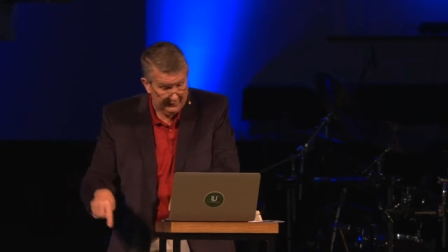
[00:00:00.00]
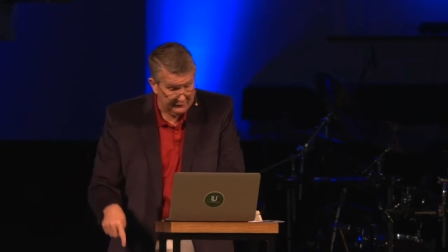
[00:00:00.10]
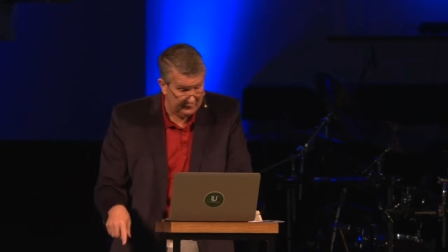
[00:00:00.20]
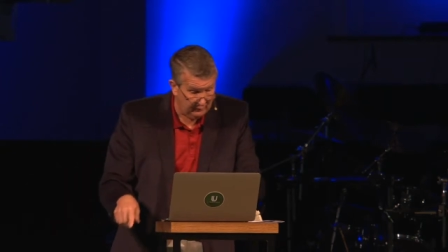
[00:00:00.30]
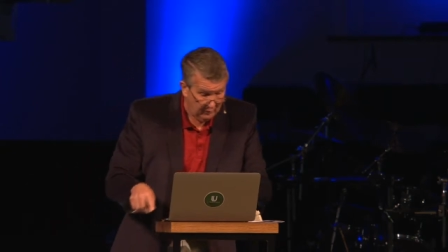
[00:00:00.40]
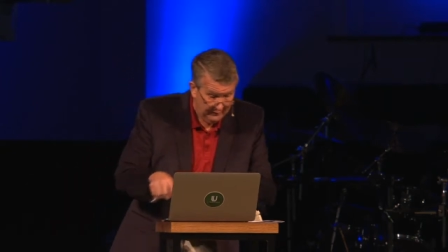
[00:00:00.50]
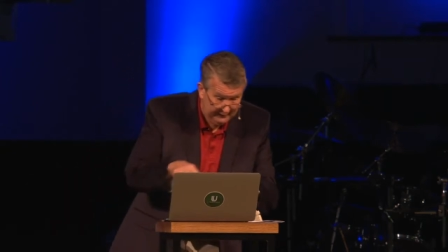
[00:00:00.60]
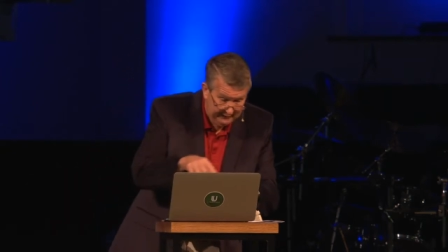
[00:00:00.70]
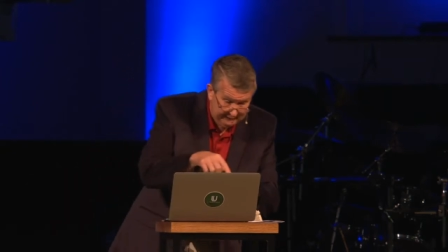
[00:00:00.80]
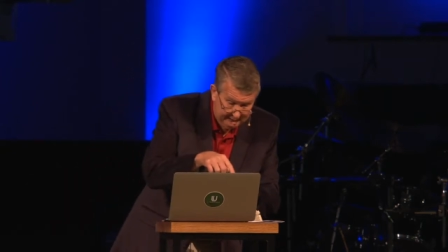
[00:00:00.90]
So
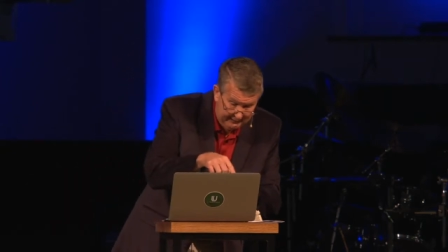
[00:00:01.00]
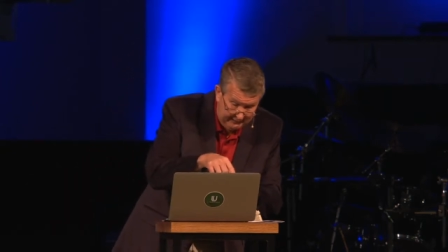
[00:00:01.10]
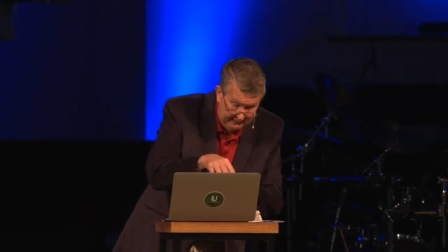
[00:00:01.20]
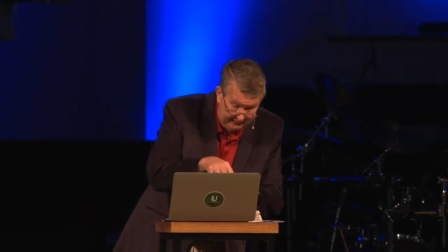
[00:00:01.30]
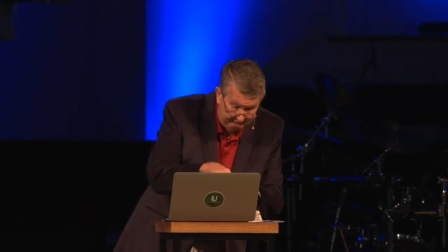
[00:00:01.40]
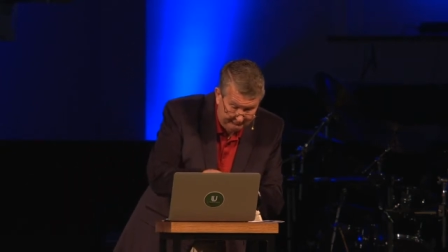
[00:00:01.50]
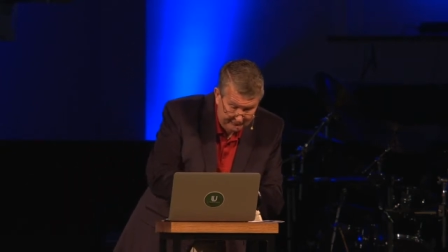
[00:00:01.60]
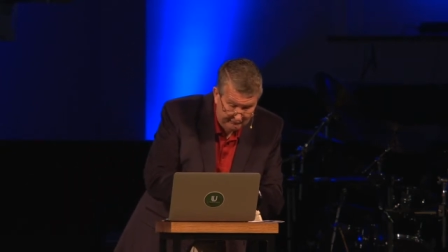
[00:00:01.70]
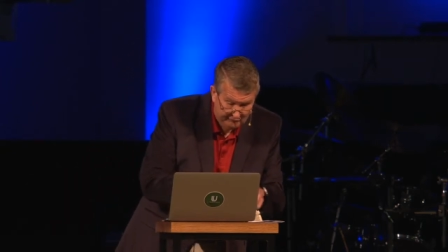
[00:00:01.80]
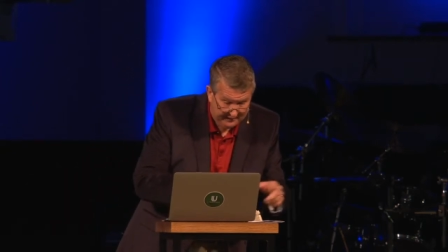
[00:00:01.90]
in uh,
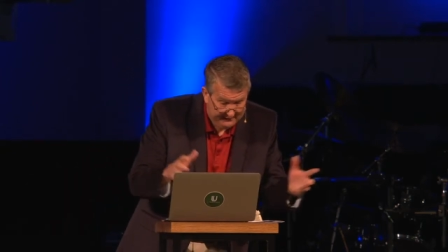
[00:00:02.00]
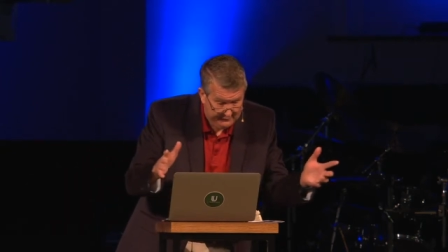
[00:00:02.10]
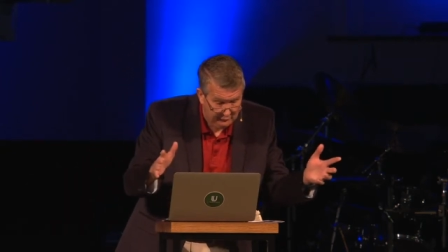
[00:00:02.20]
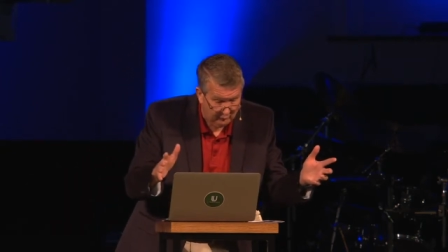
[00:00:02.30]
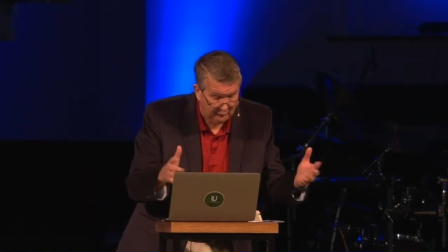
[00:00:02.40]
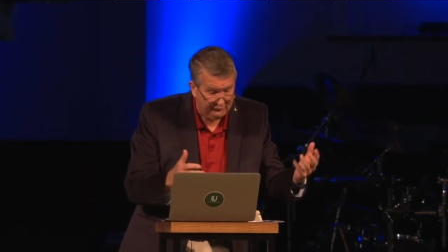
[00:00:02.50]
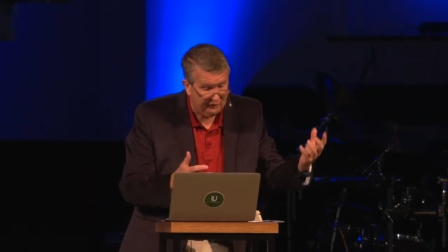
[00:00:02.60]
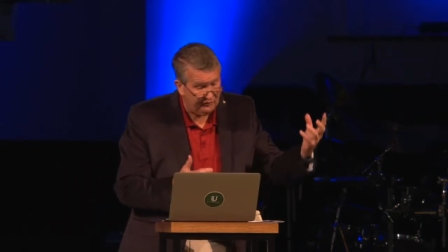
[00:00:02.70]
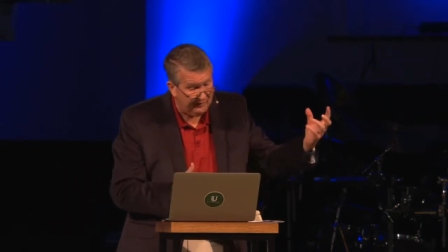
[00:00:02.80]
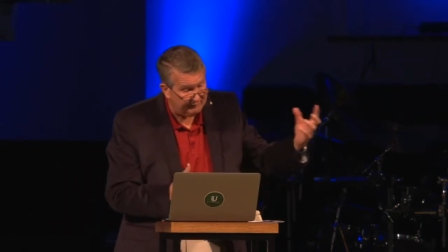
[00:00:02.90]
Ephesus, he who holds the
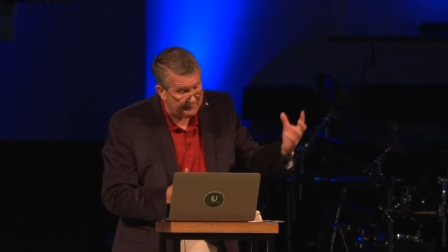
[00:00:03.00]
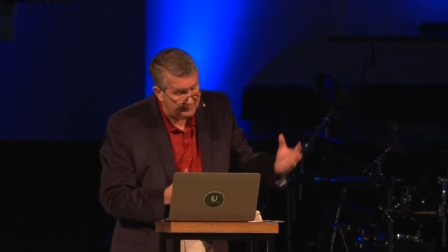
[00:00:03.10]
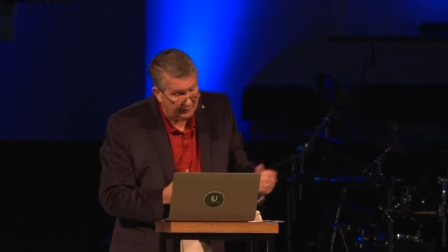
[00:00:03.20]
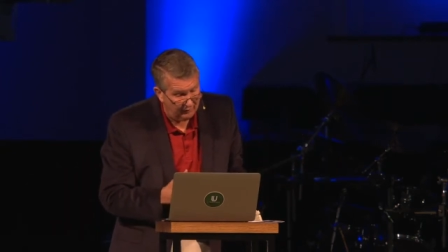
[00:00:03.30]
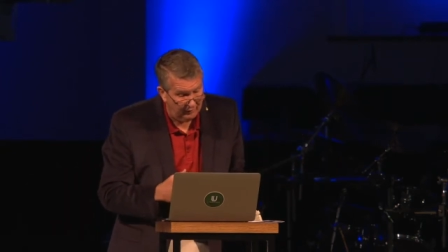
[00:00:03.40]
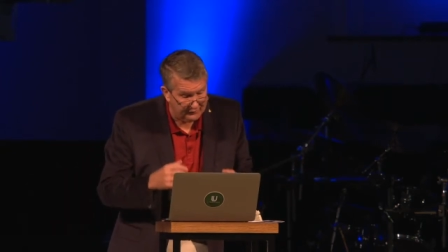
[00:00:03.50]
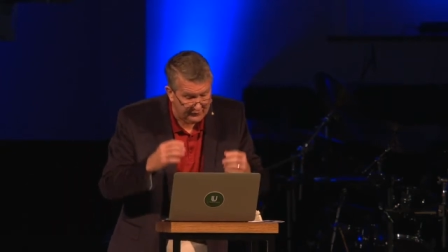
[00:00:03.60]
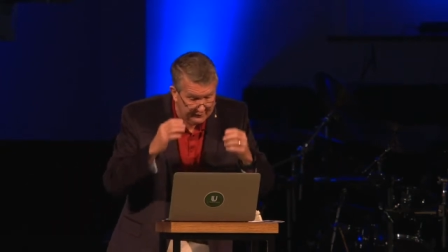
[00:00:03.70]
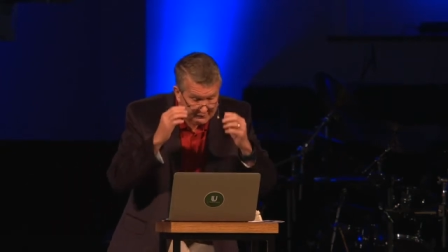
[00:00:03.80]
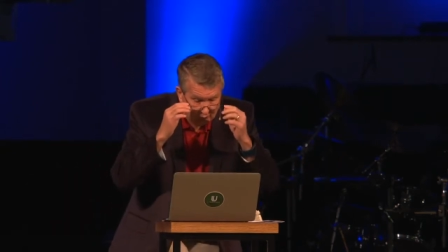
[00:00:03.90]
seven stars in his